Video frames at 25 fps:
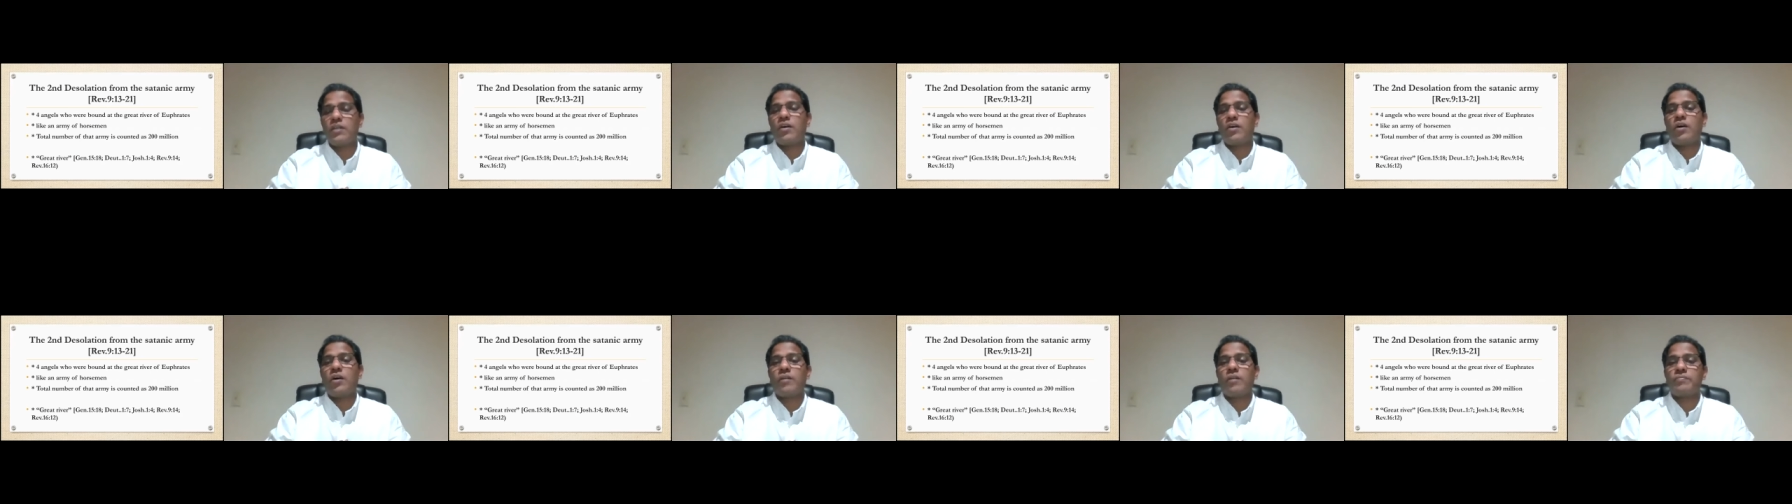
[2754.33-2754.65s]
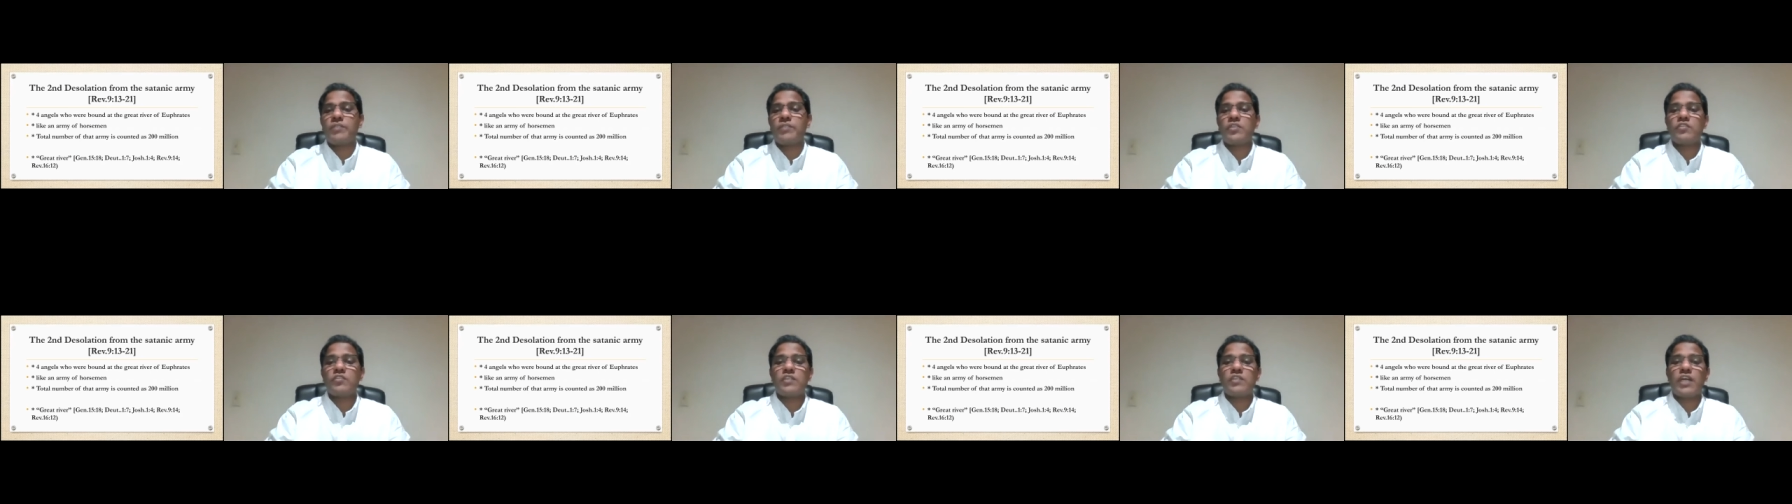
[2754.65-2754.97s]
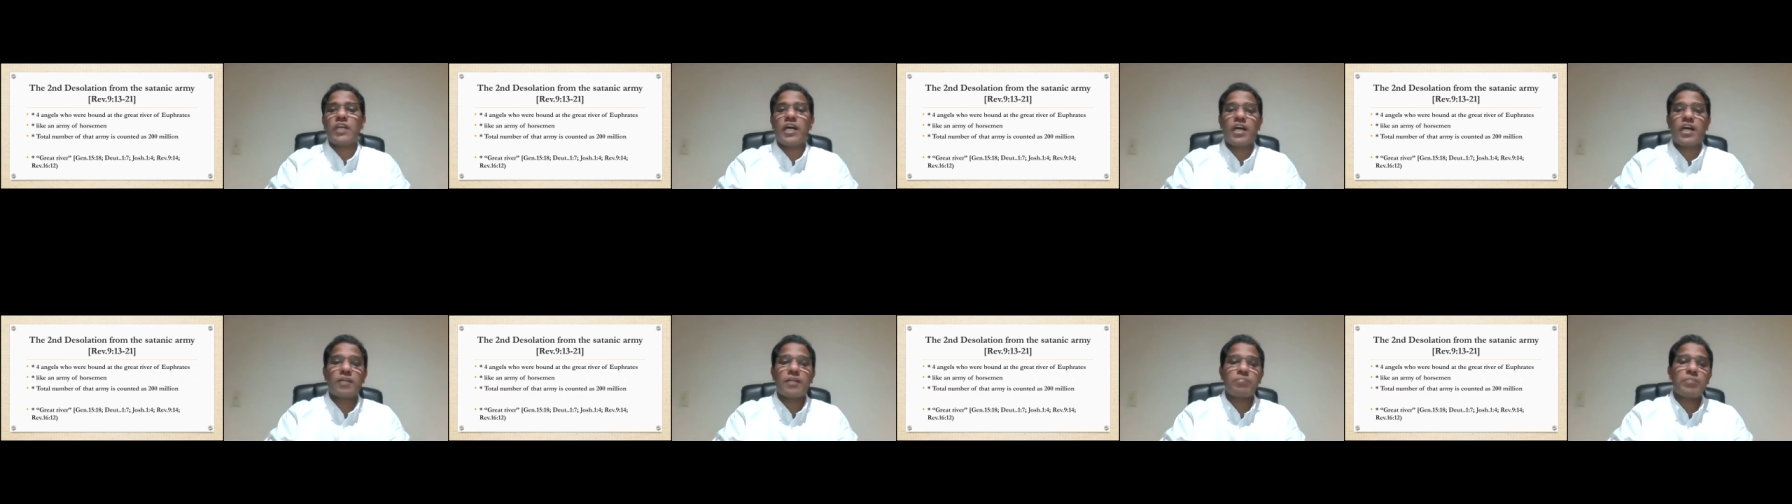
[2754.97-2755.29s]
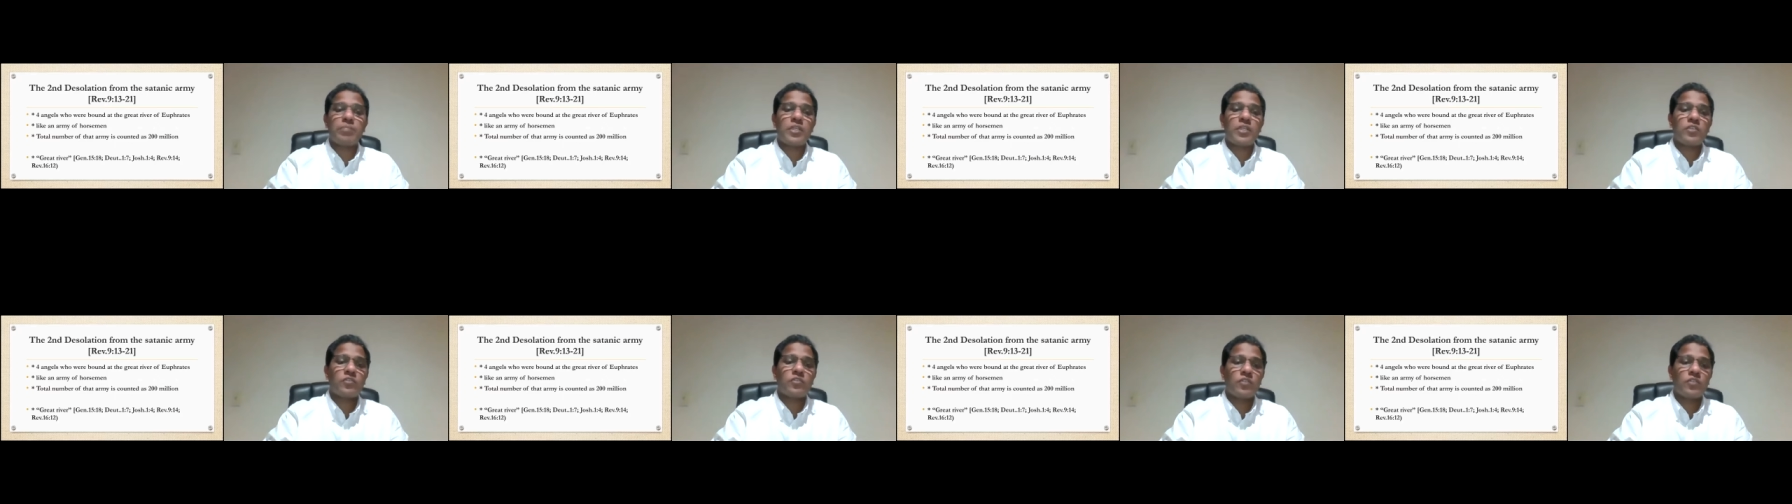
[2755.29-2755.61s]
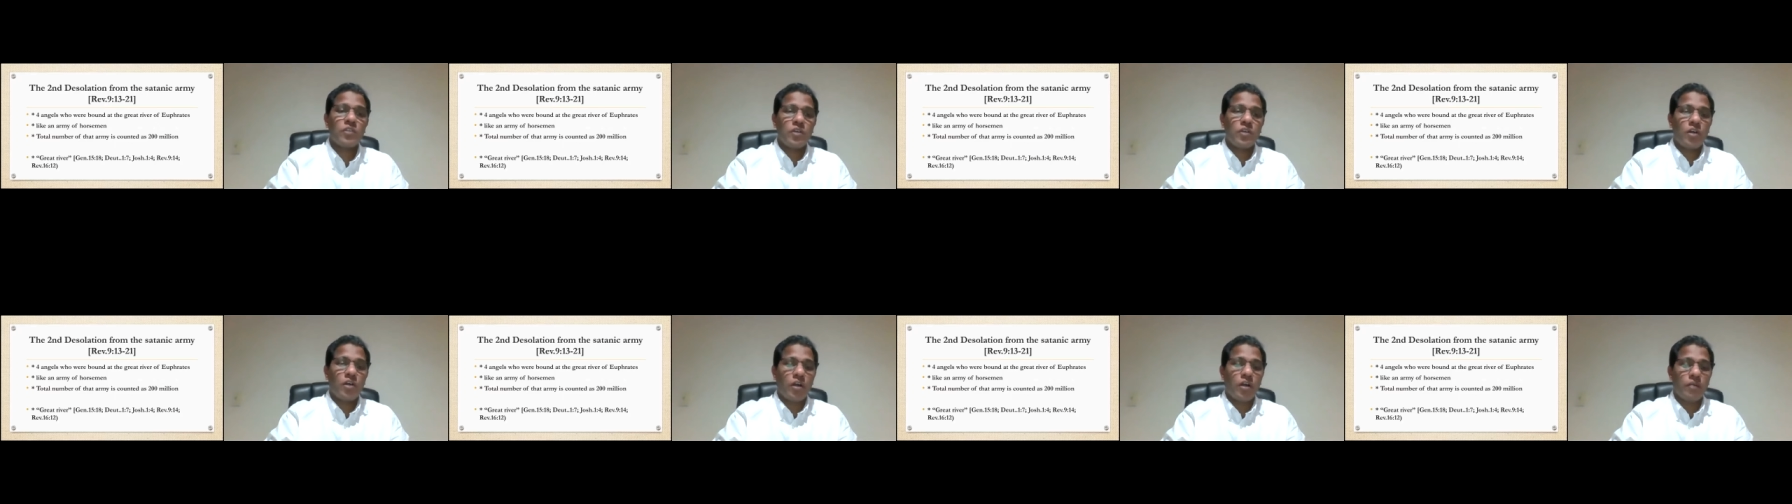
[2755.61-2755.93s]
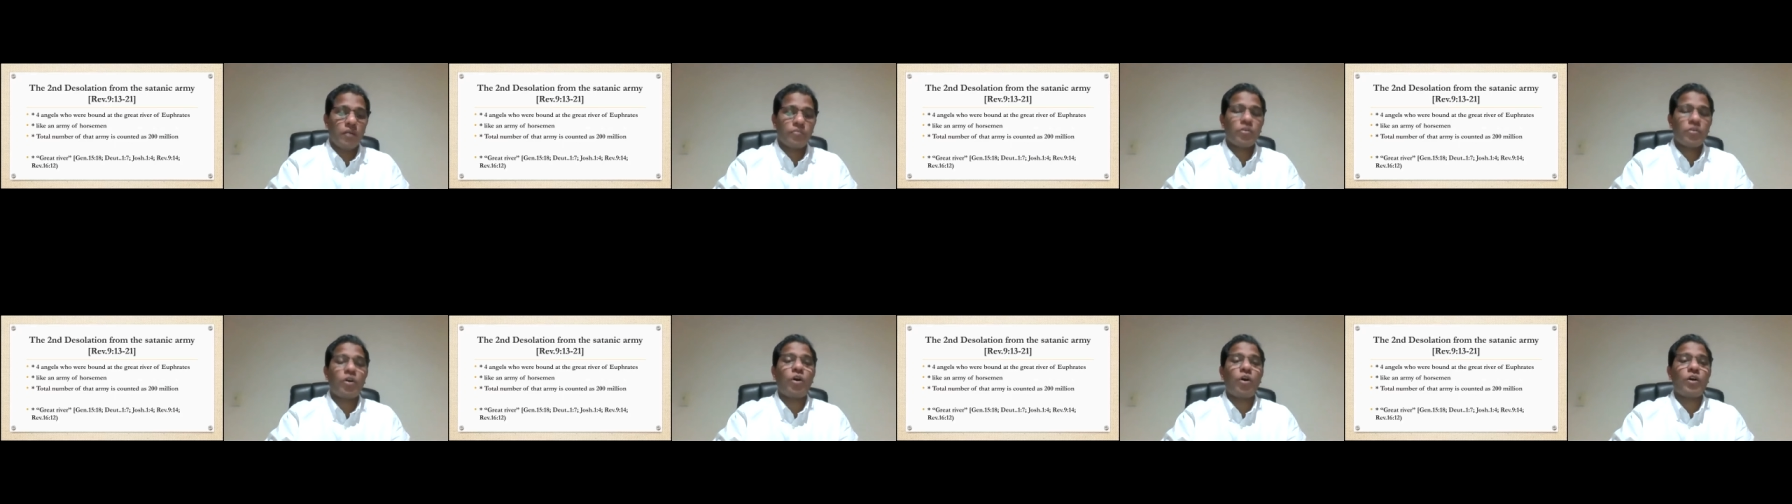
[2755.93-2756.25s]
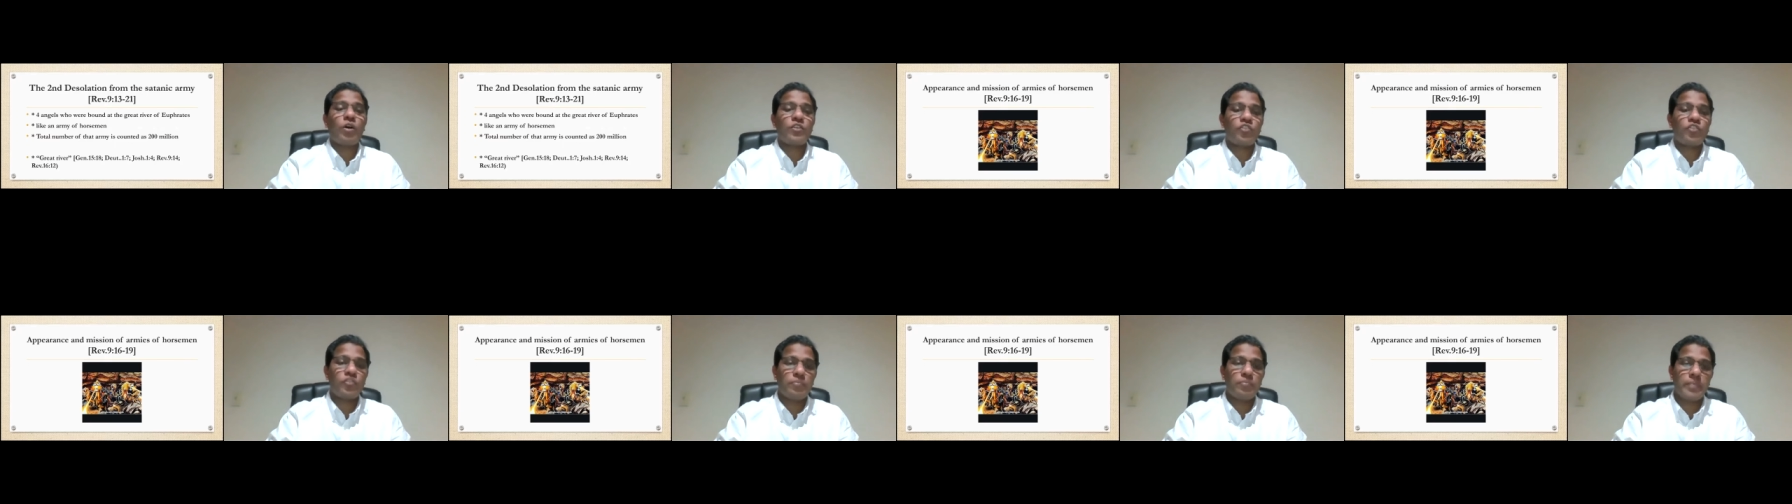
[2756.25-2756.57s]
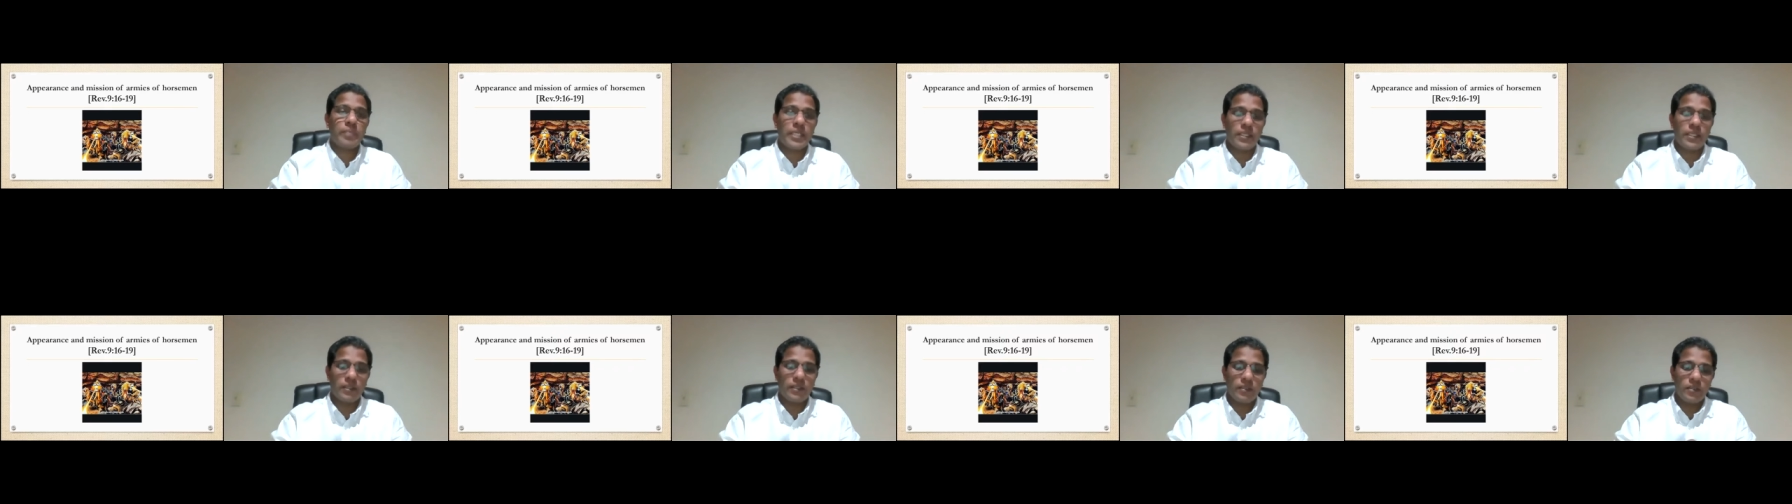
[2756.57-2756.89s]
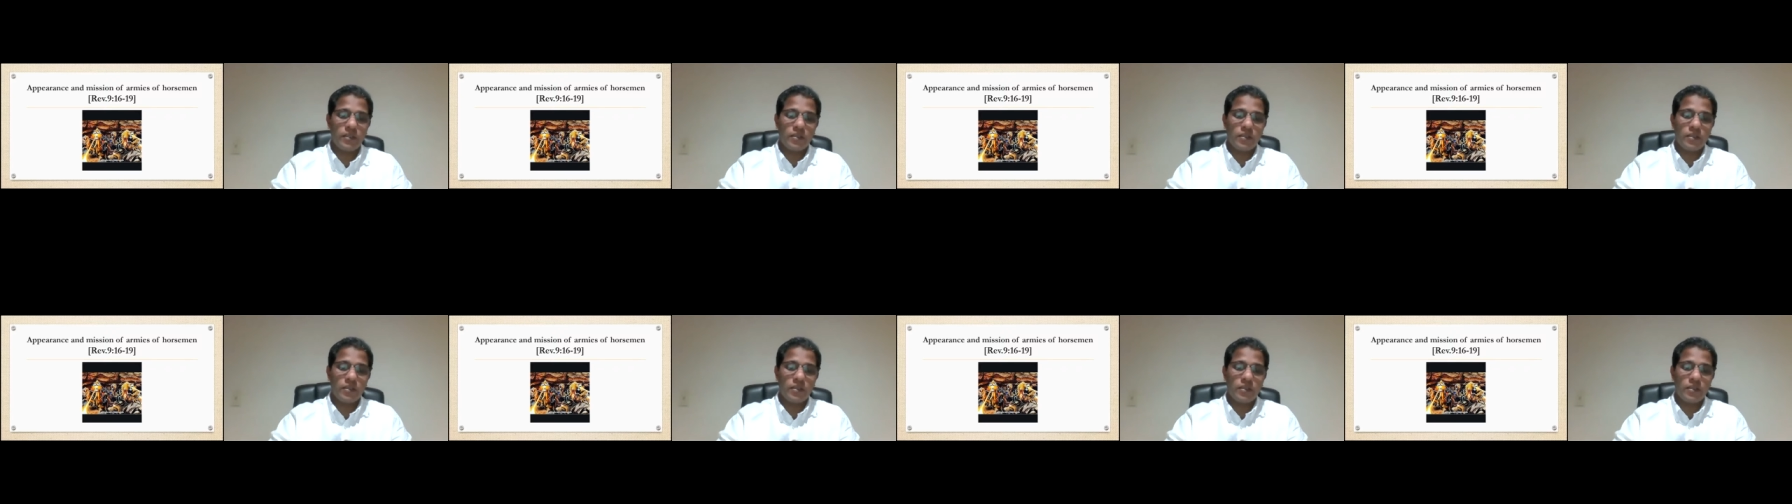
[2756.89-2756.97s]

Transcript: of these armies of horsemen.